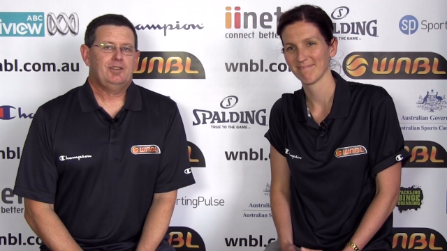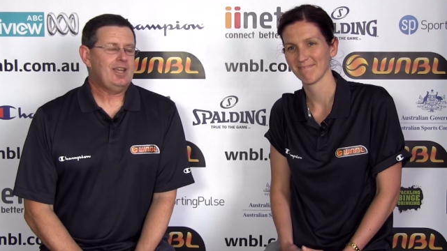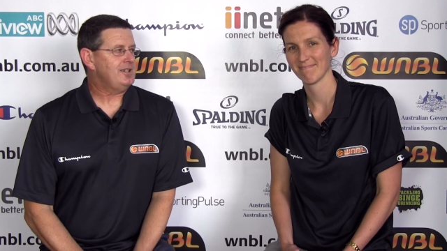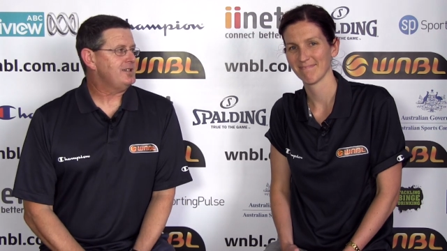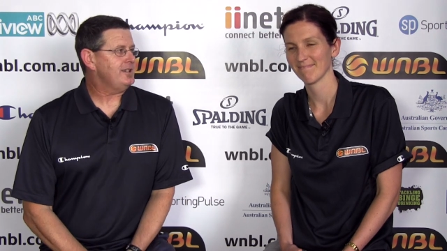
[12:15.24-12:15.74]

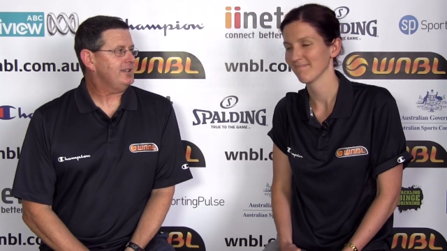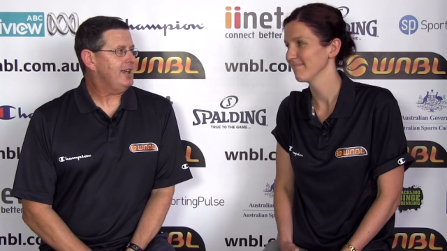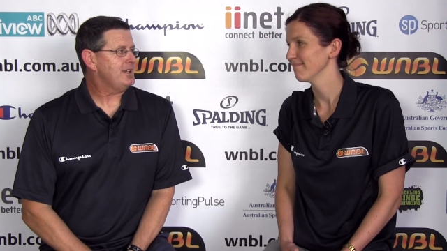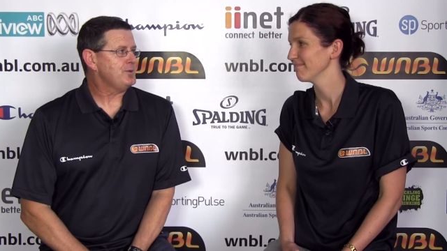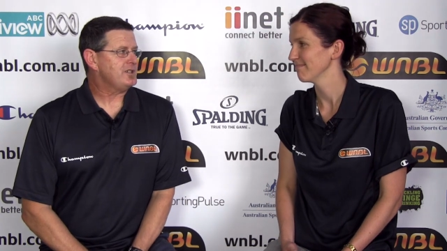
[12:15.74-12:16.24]
Speaker 1: that is it.
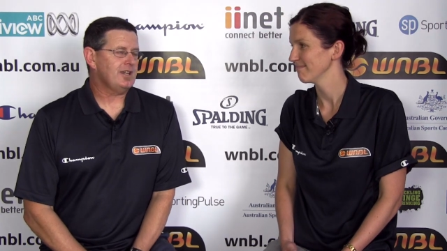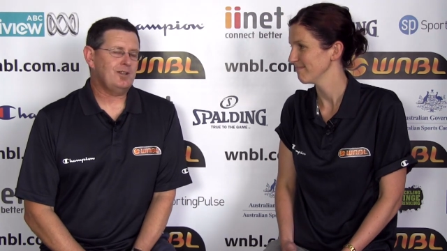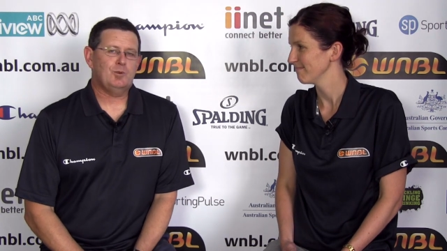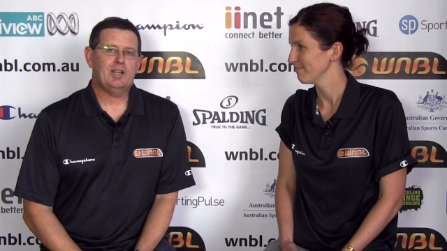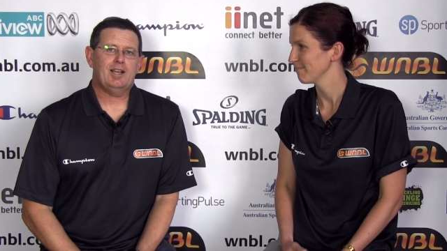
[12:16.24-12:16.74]
As we
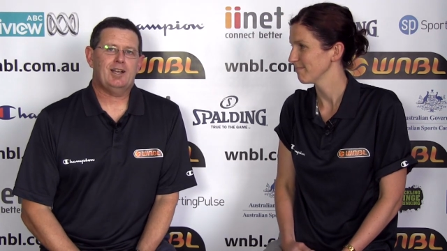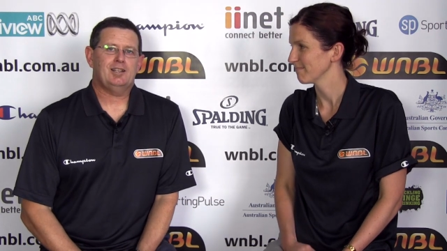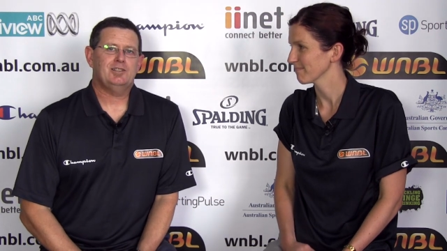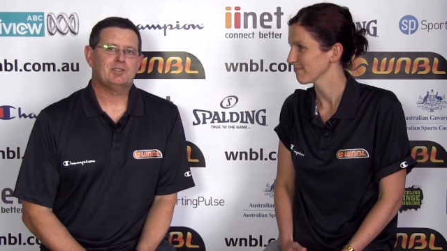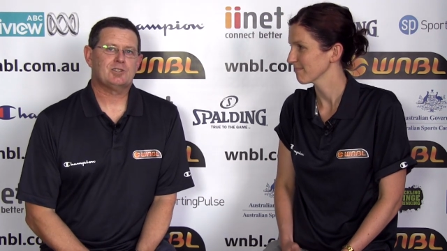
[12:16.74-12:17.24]
said, we
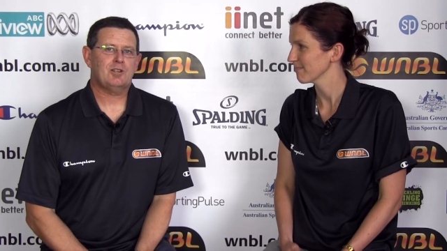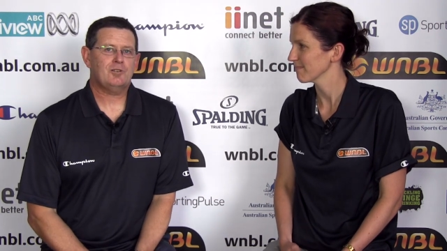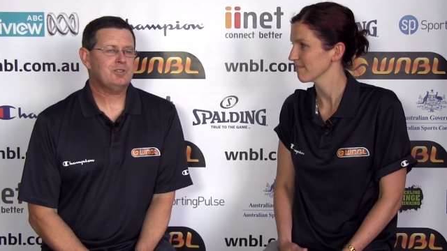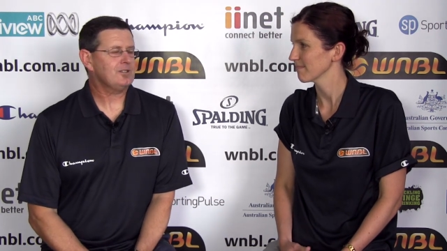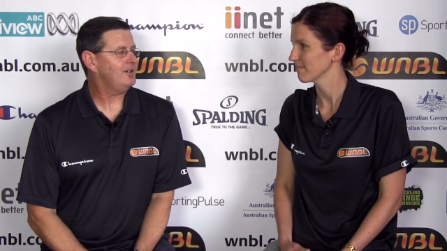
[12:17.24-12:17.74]
are
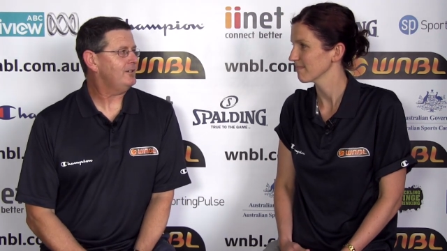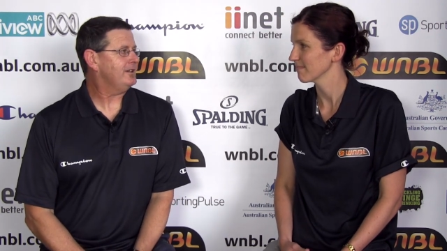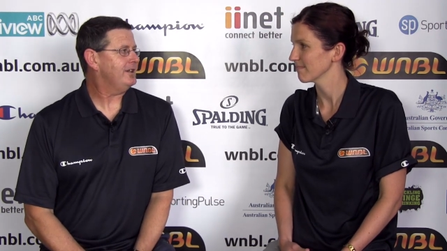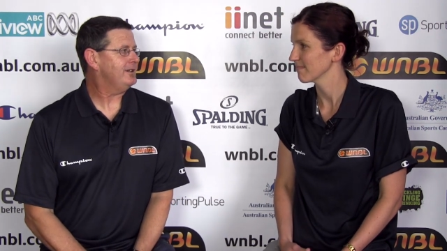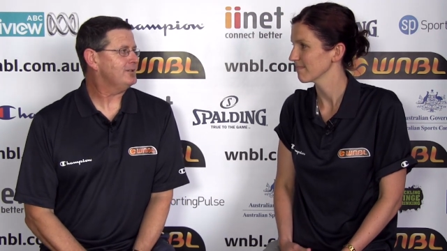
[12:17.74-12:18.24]
slowly, slowly
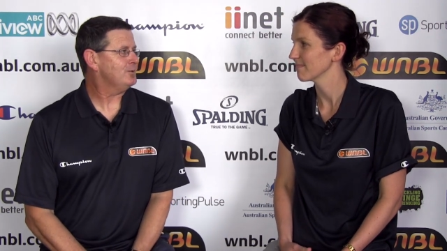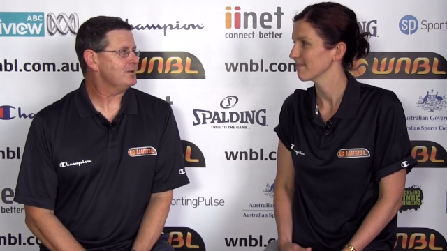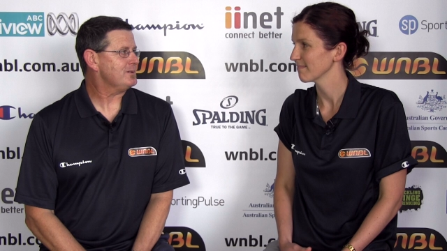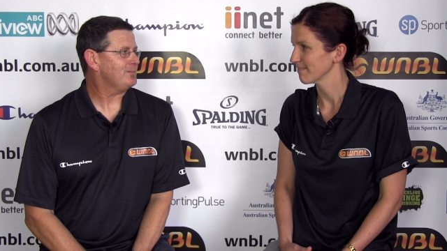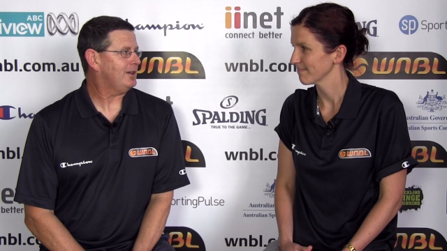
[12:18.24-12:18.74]
getting
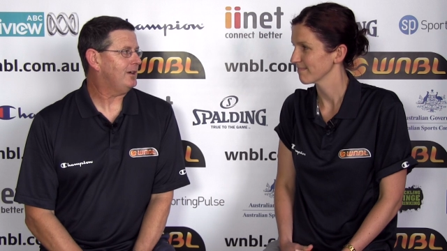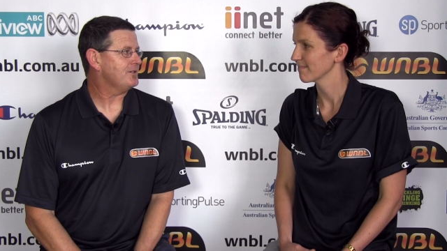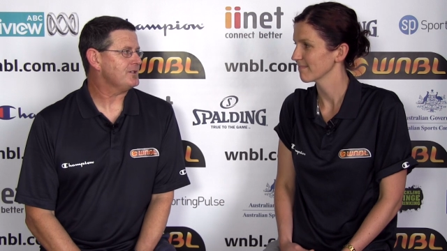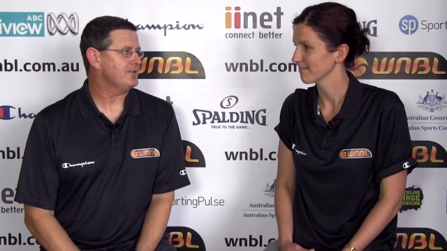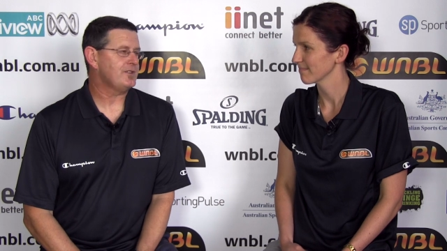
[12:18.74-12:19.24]
towards the
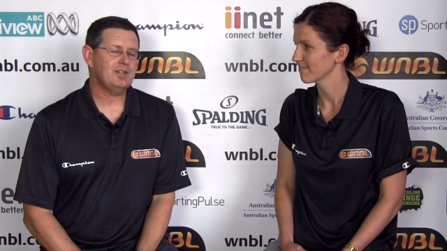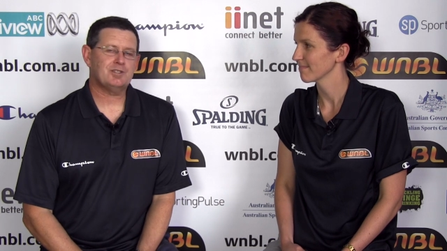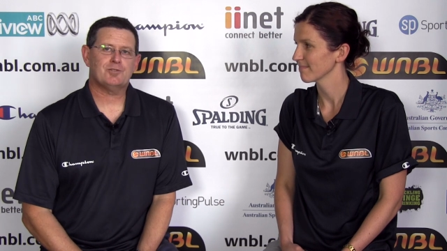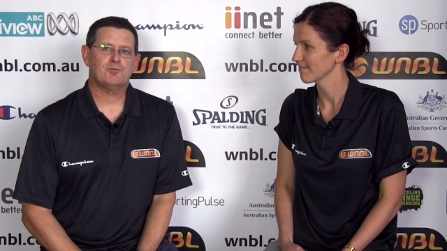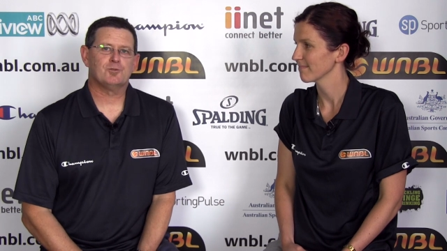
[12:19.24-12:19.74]
playoffs, and
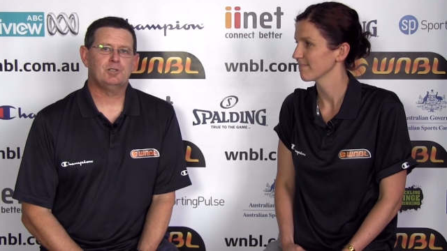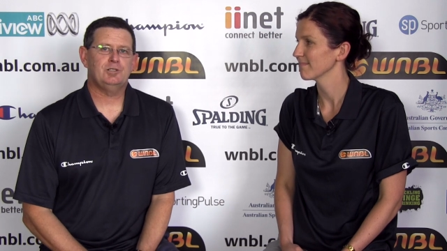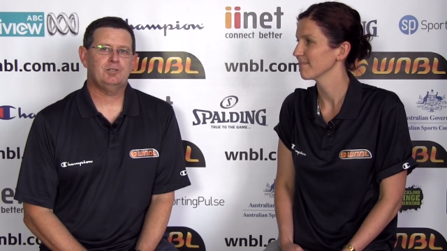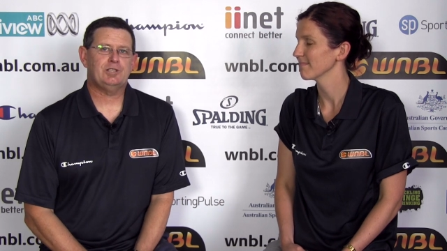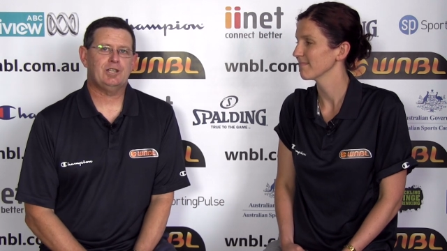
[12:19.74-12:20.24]
things are
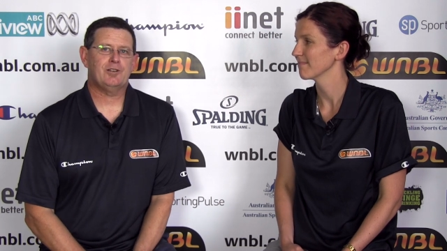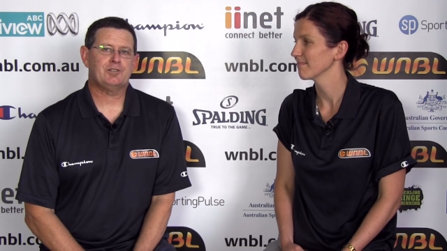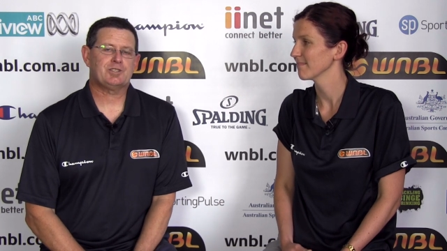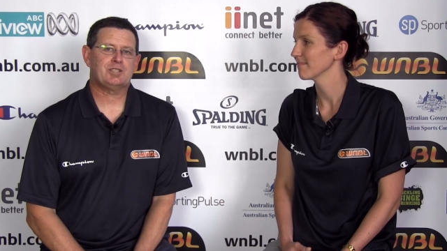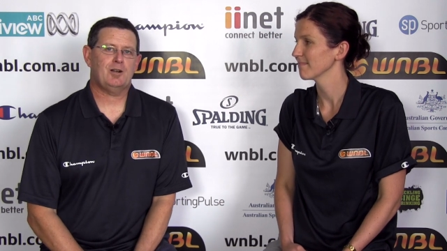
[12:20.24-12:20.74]
really going
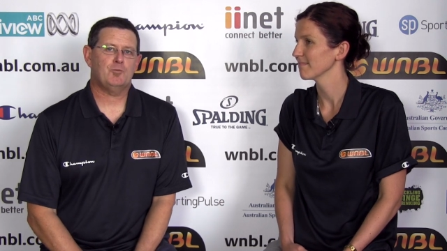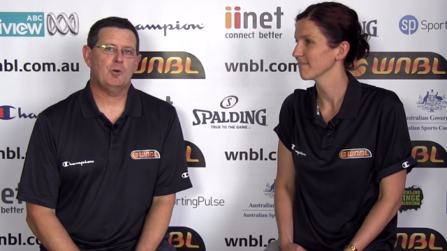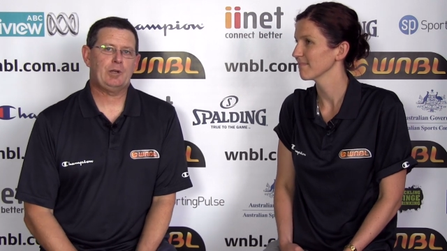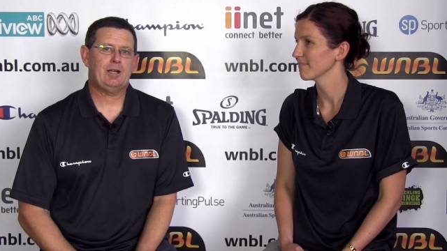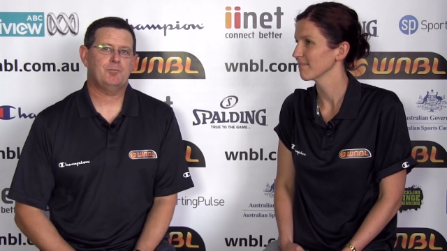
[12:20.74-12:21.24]
to start
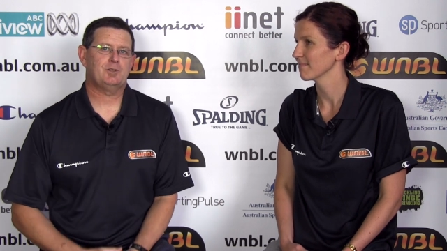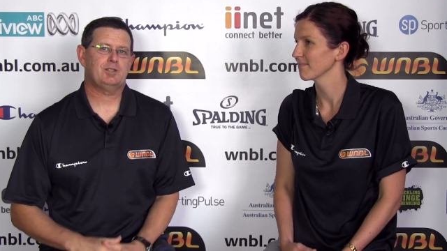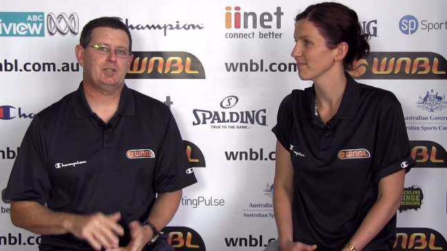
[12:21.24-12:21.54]
warming up.